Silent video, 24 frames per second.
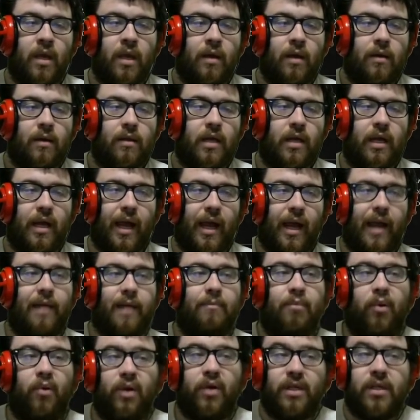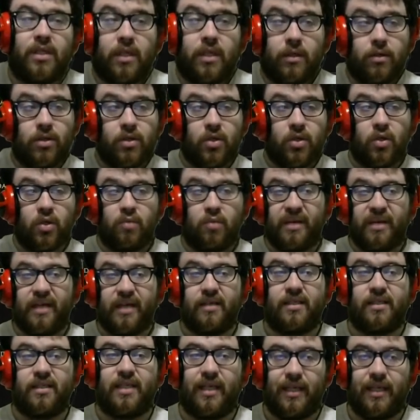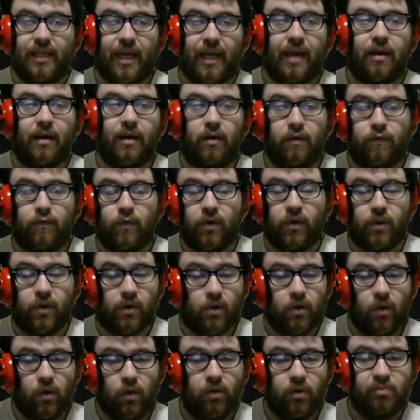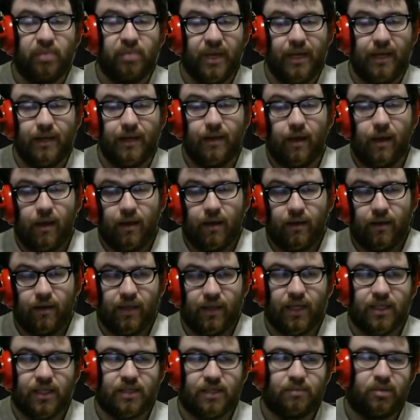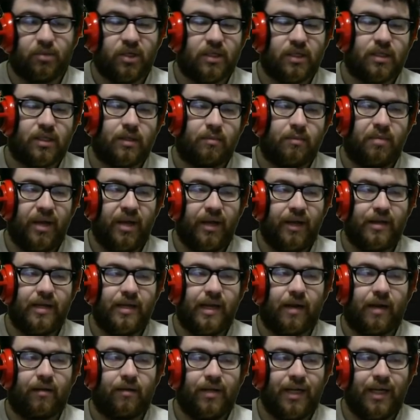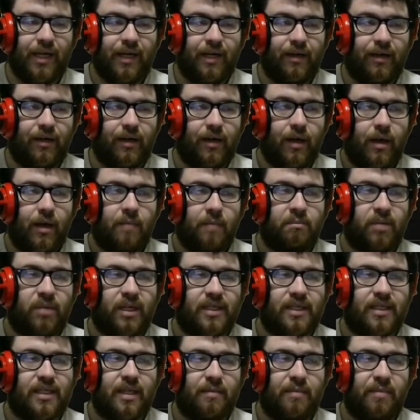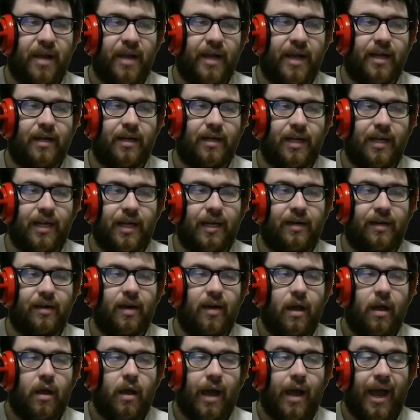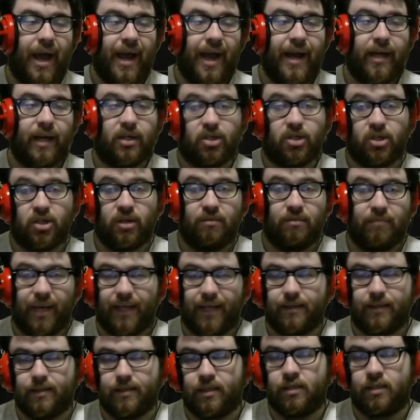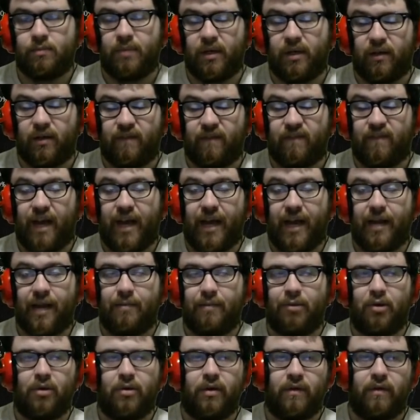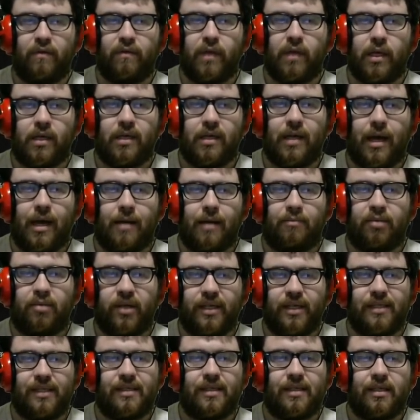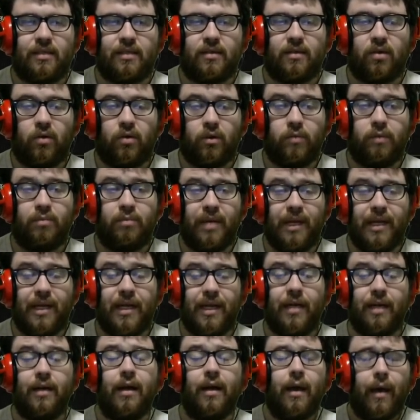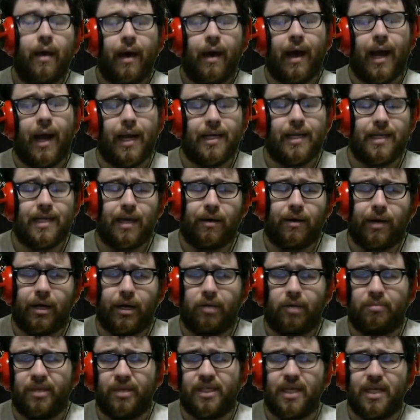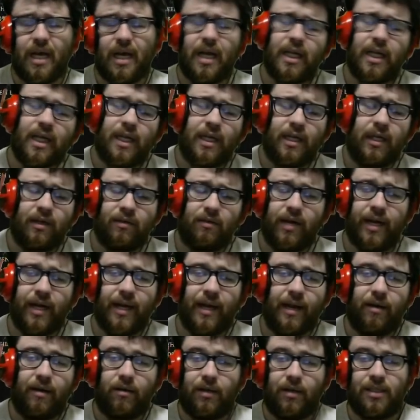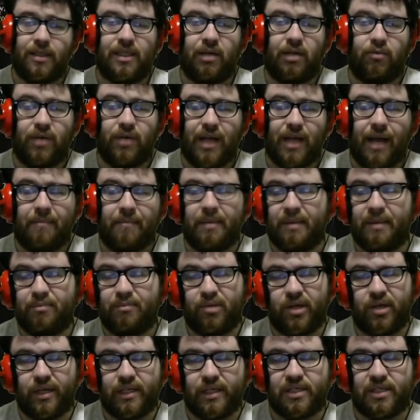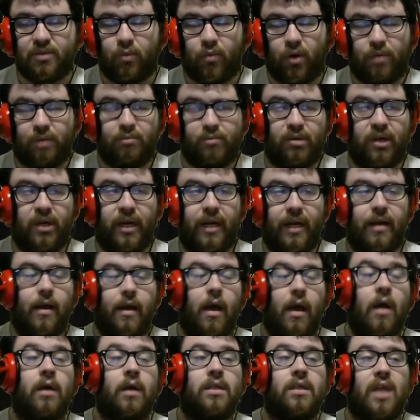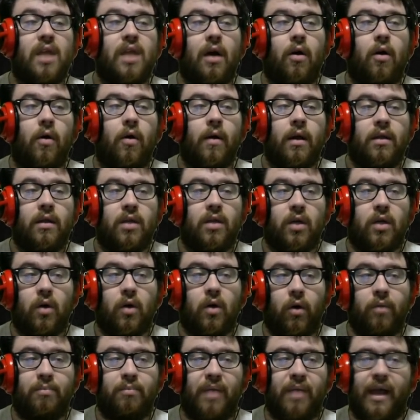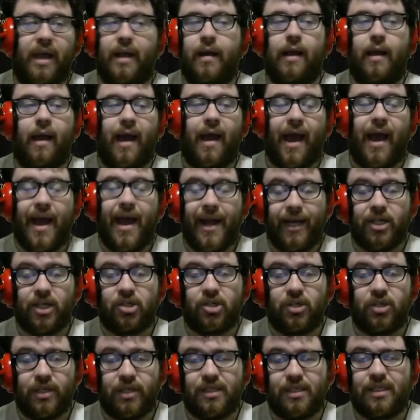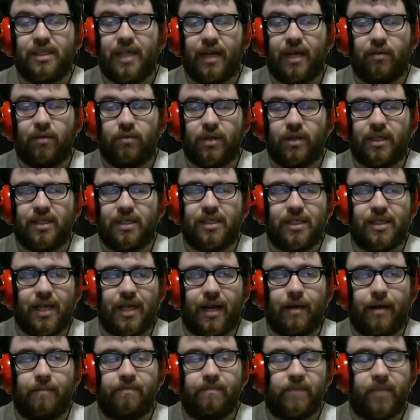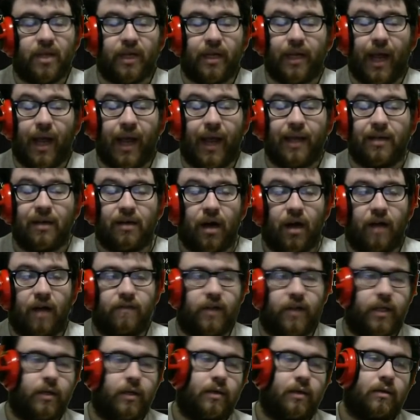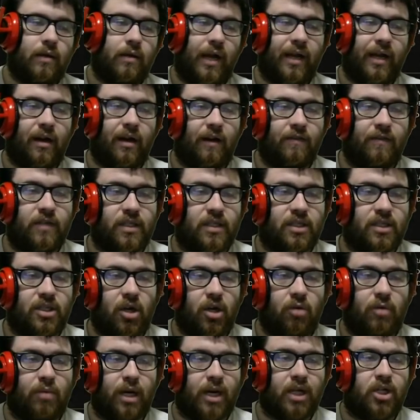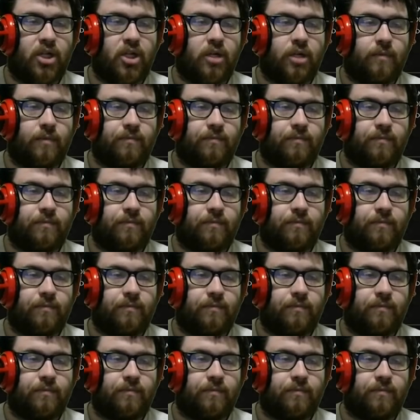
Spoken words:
Then 8 points into Piercing Gale for the Cold Pen. This plus the pen down here, plus the pen in here, actually makes this build viable. If they did not place this Cold Pen here, I doubt I'd be talking here right now because I would not be playing Swarmblade. So the Cold Pen, actually insane with this setup. Like, I love it. I love it so much.